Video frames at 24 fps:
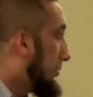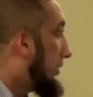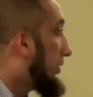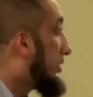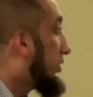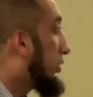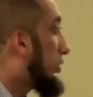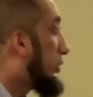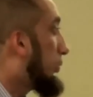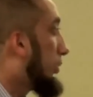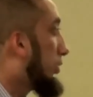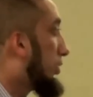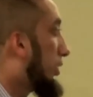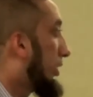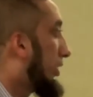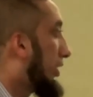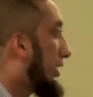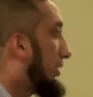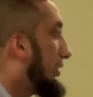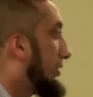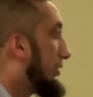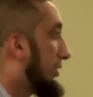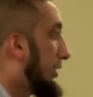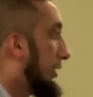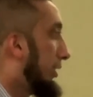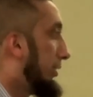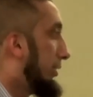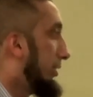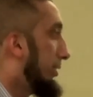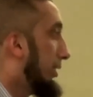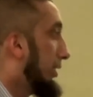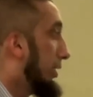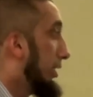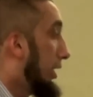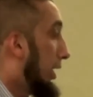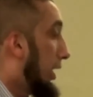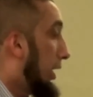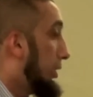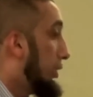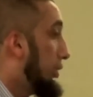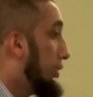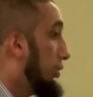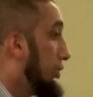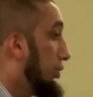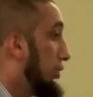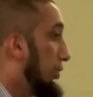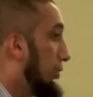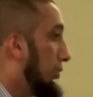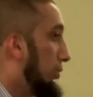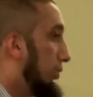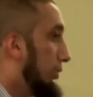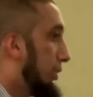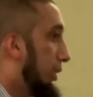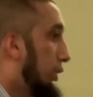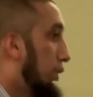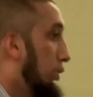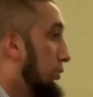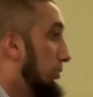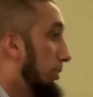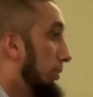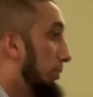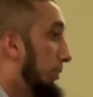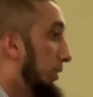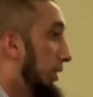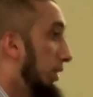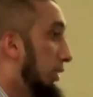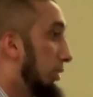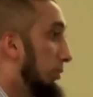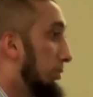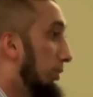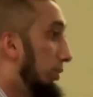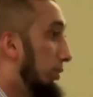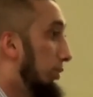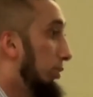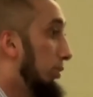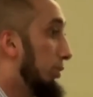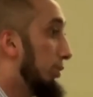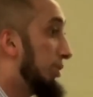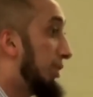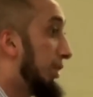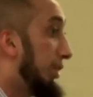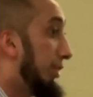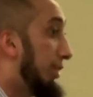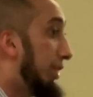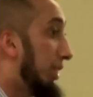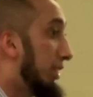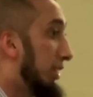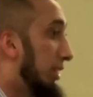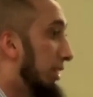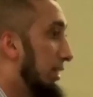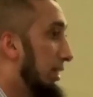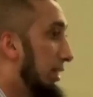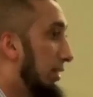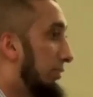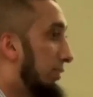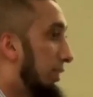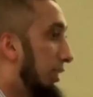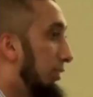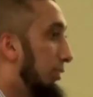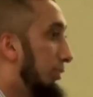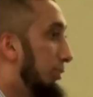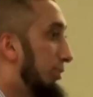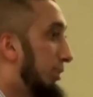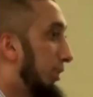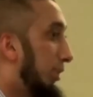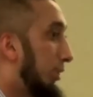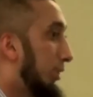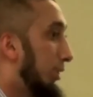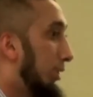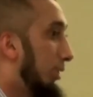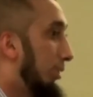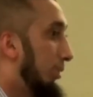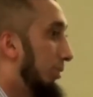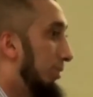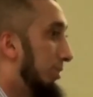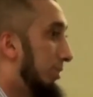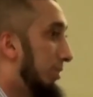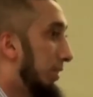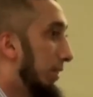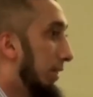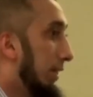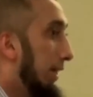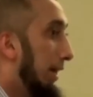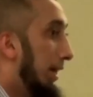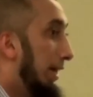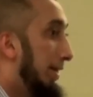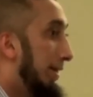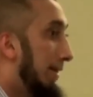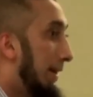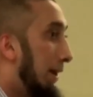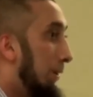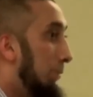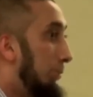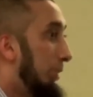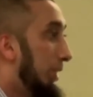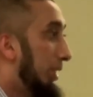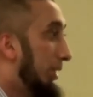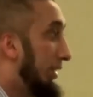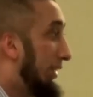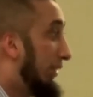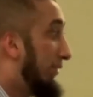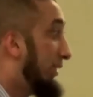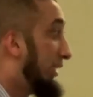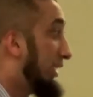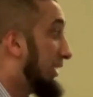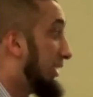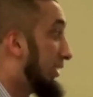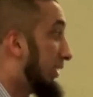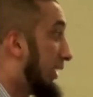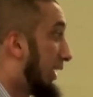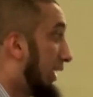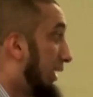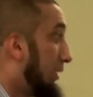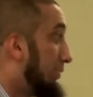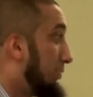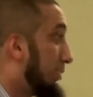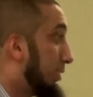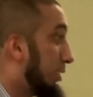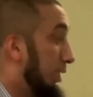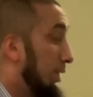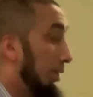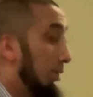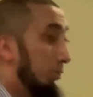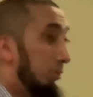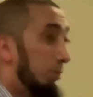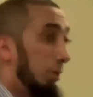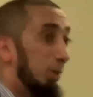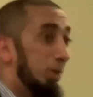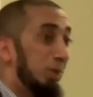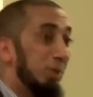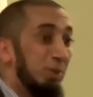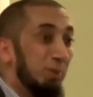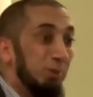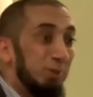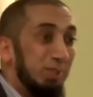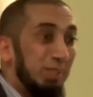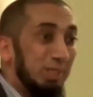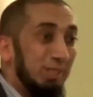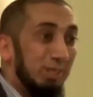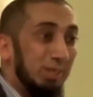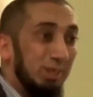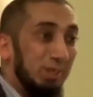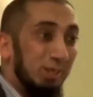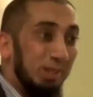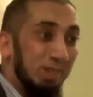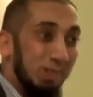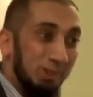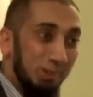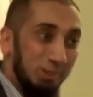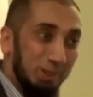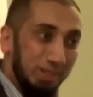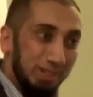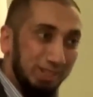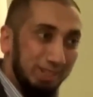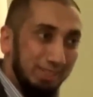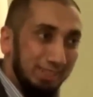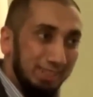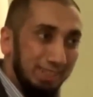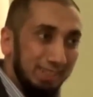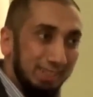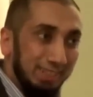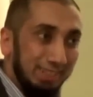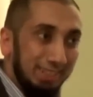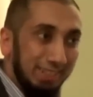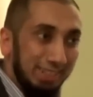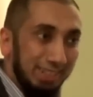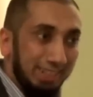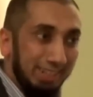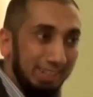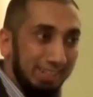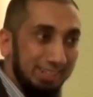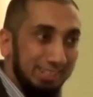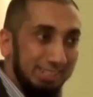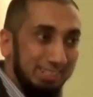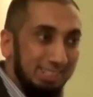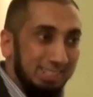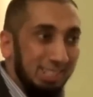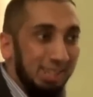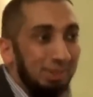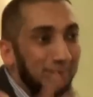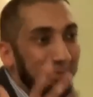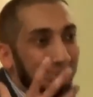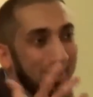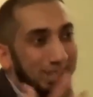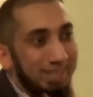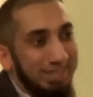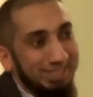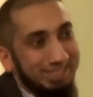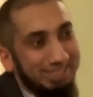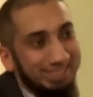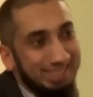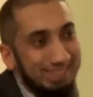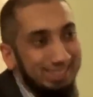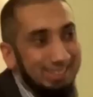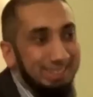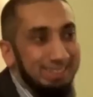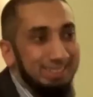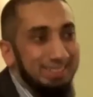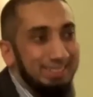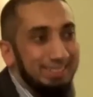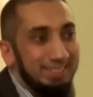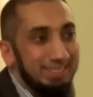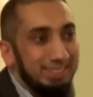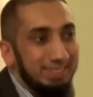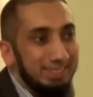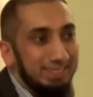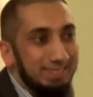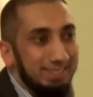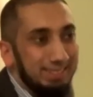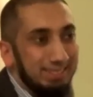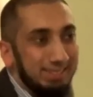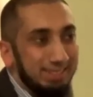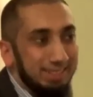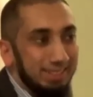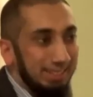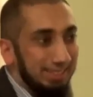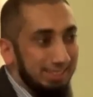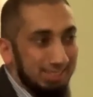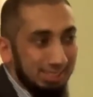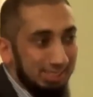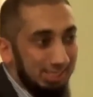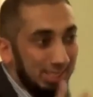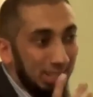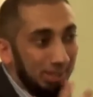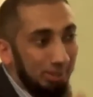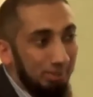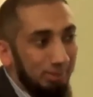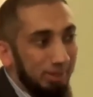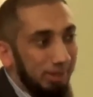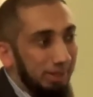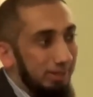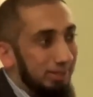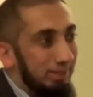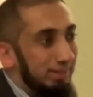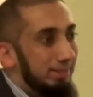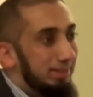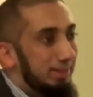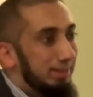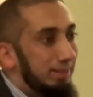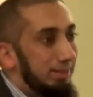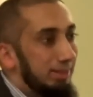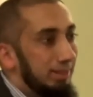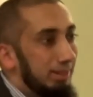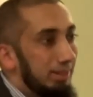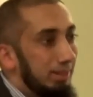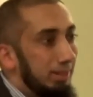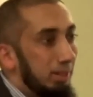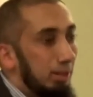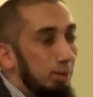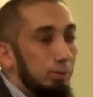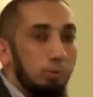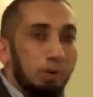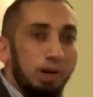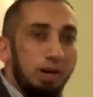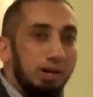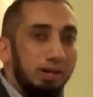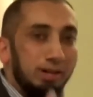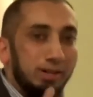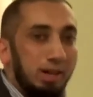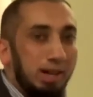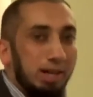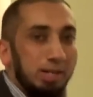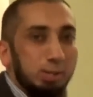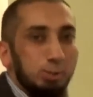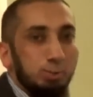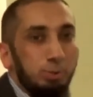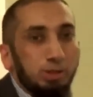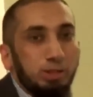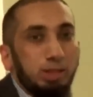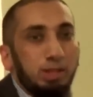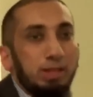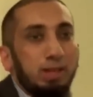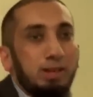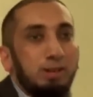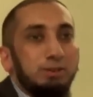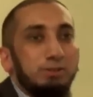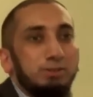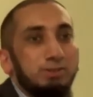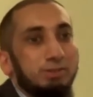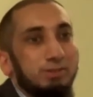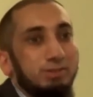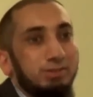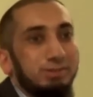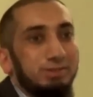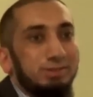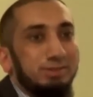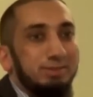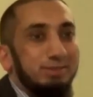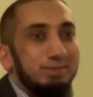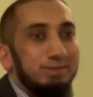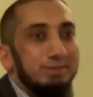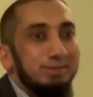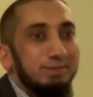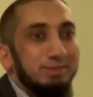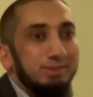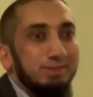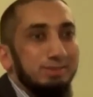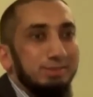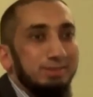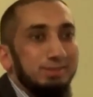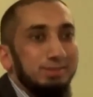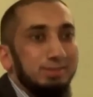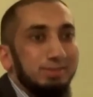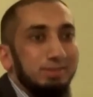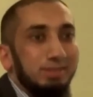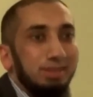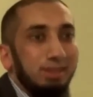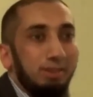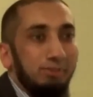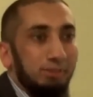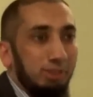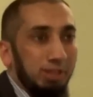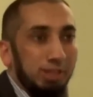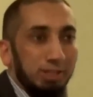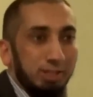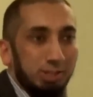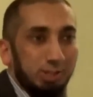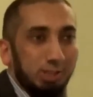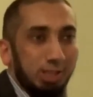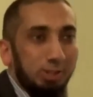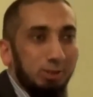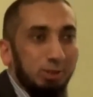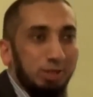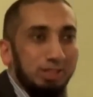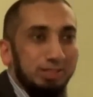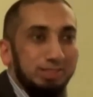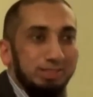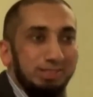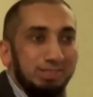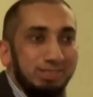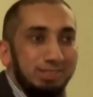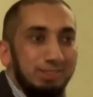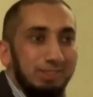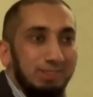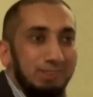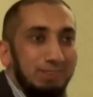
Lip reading: But this is what Shaitan has done. And he knew that human beings will lose their dignity if they lose their clothes. And now we are living in times where losing the clothing is celebrated. It's just celebrated. Why are guys working out if they're going to stay dressed?